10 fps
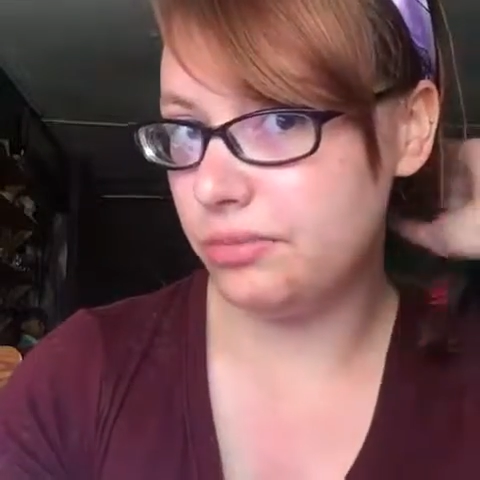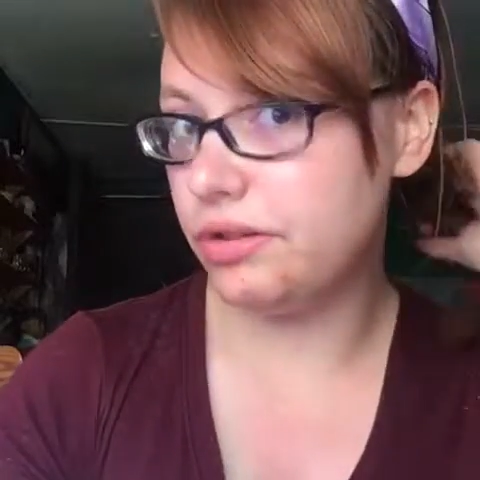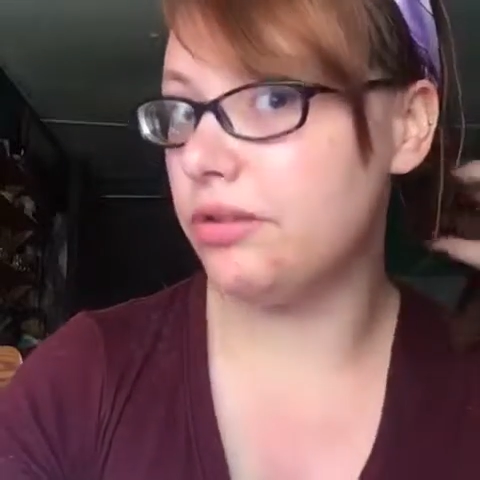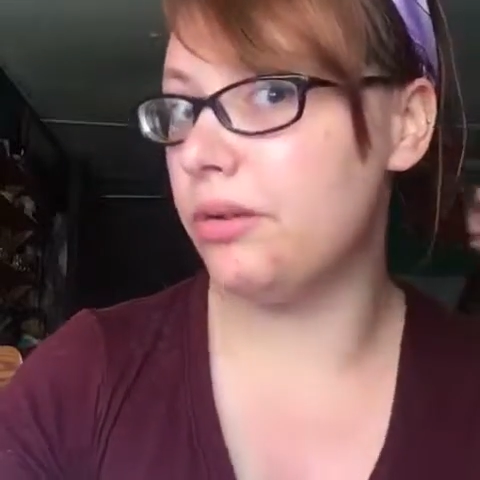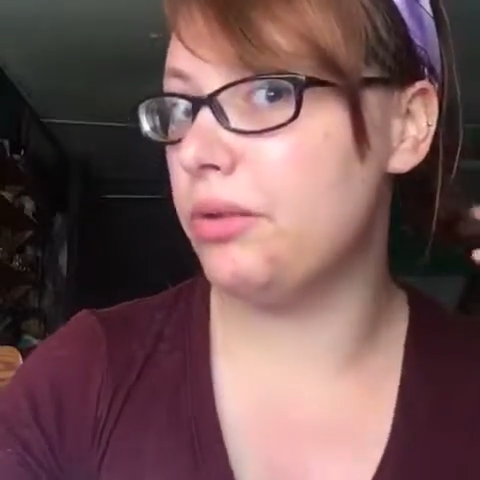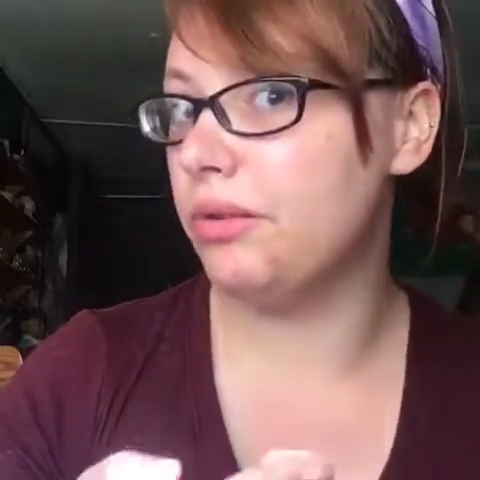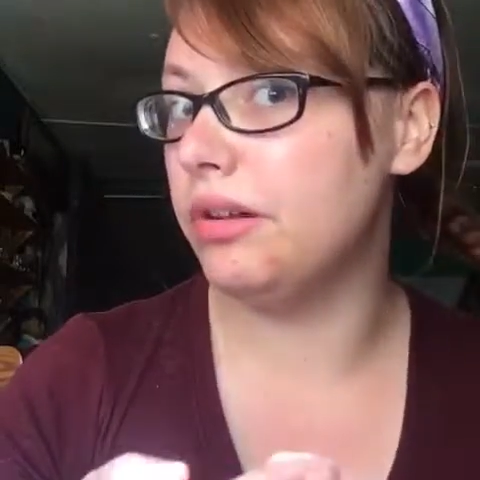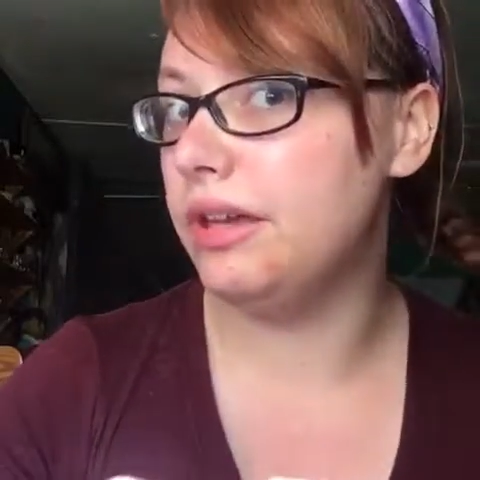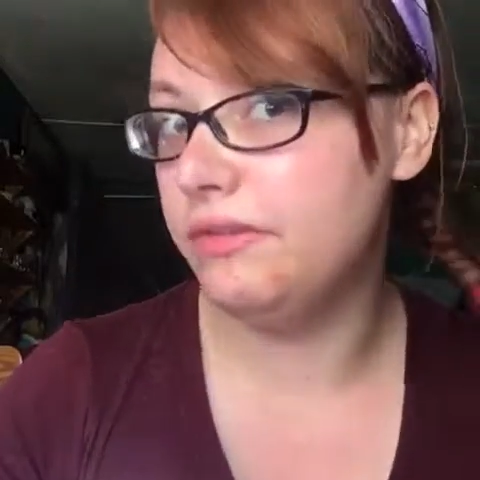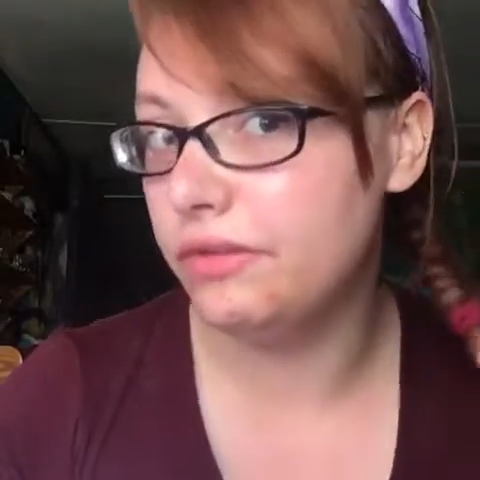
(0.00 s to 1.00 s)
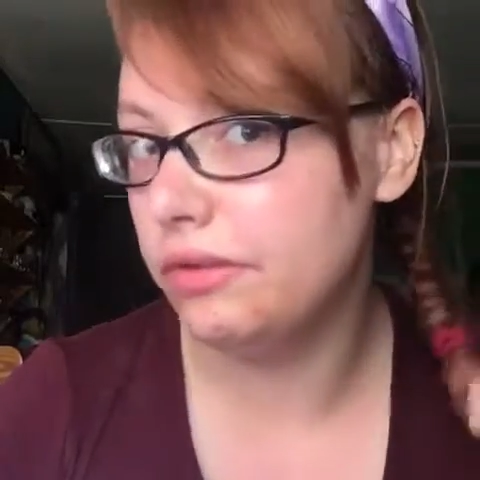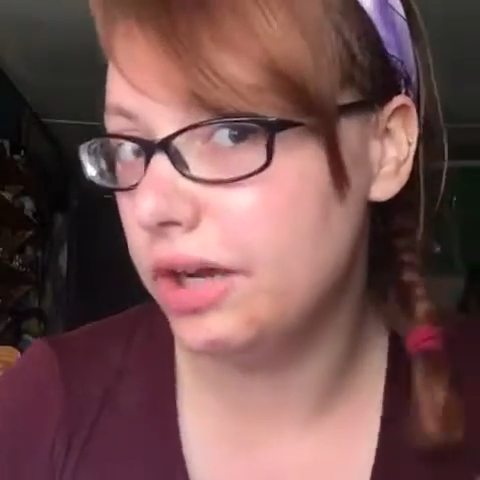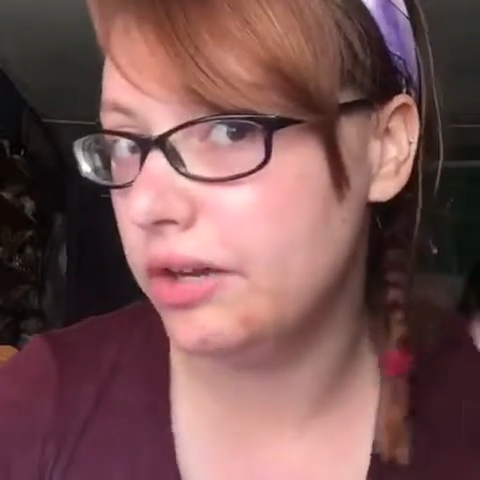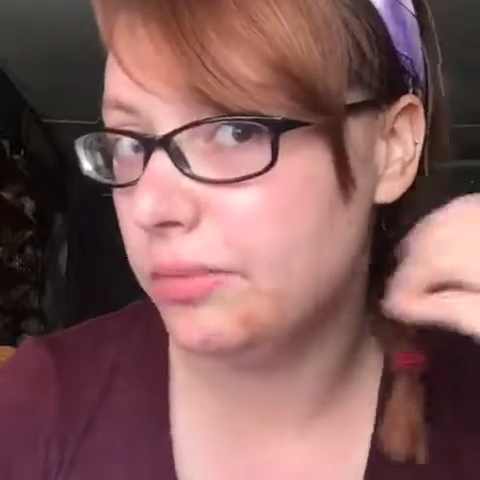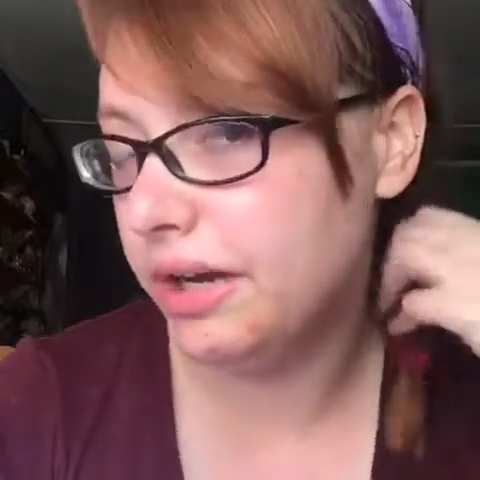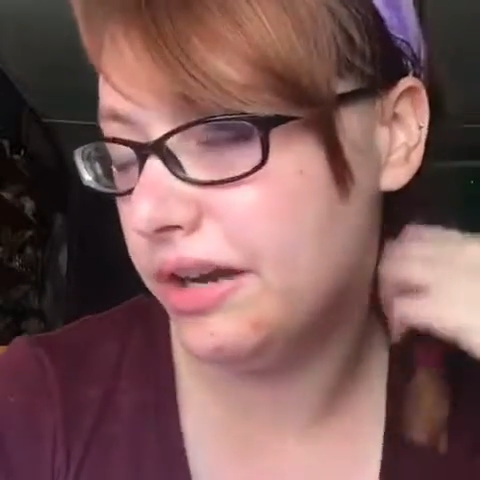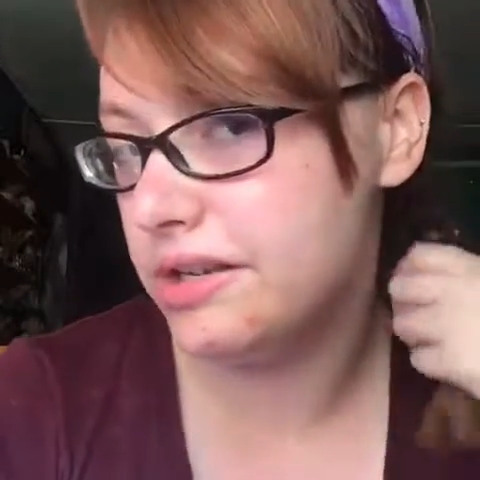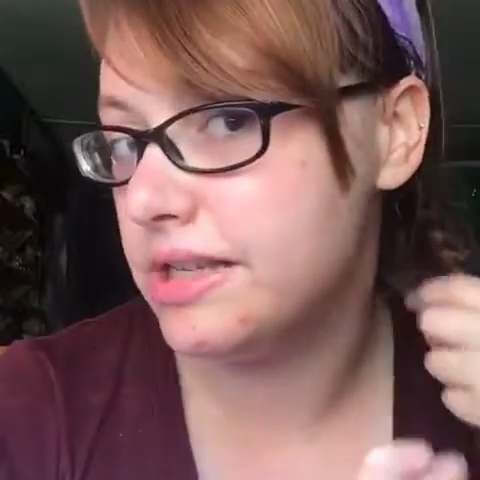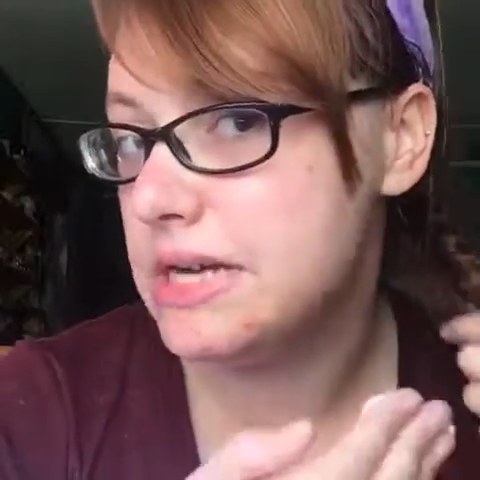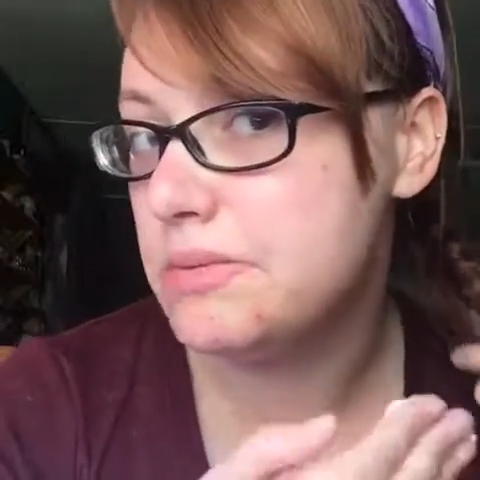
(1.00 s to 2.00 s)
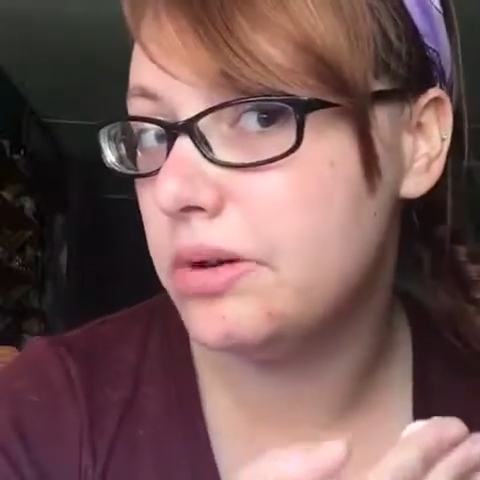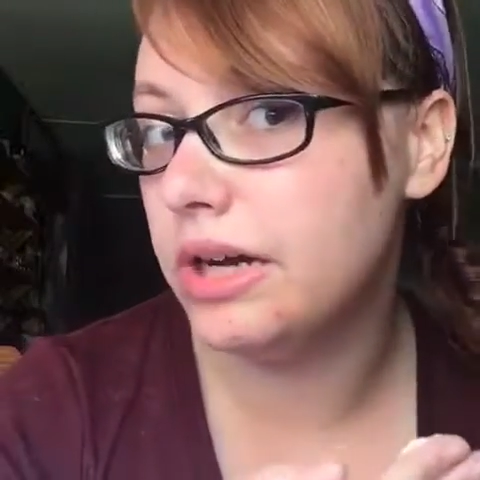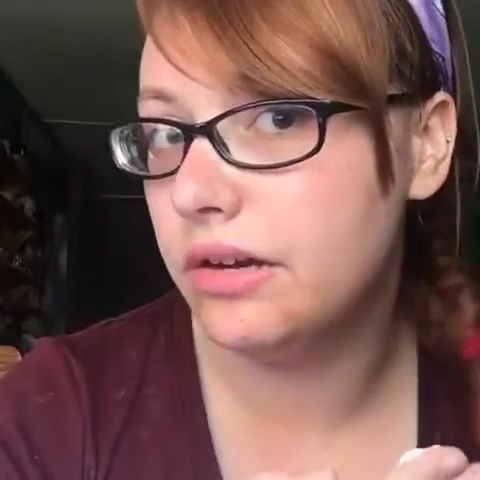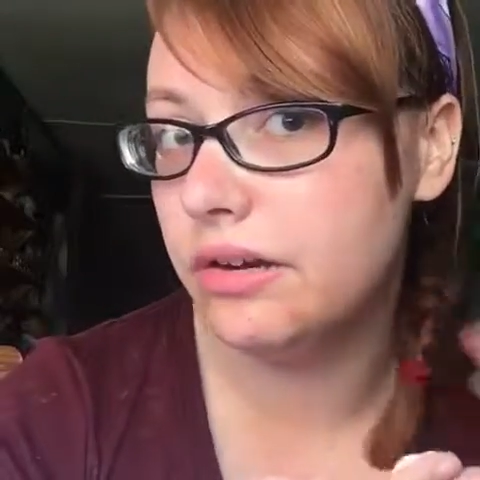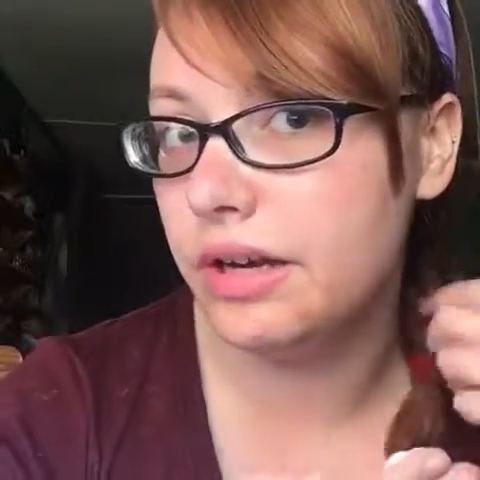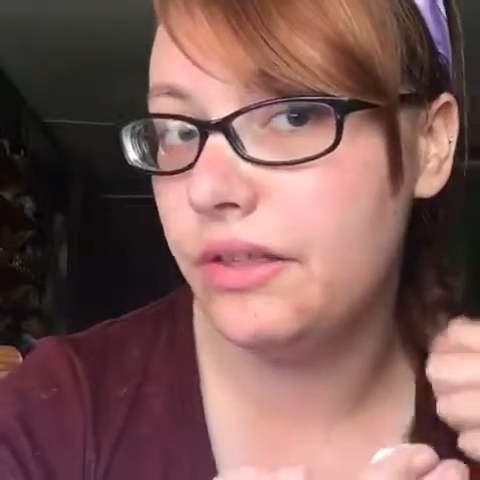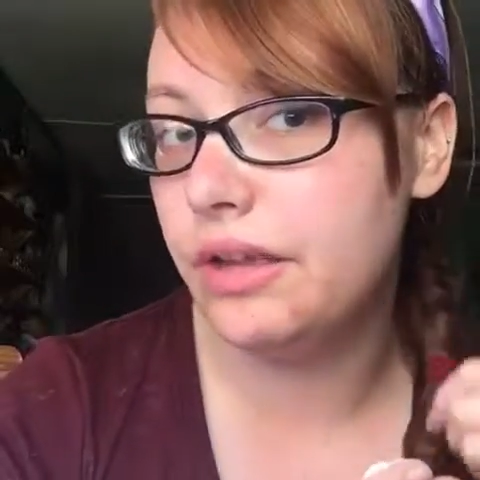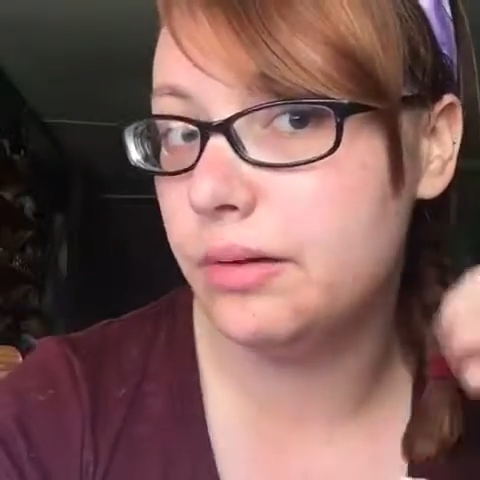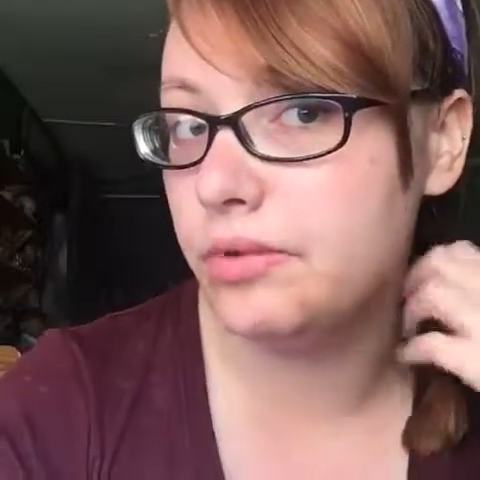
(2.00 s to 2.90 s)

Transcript: I'm just gonna, even though I know my hair is not wet or anything,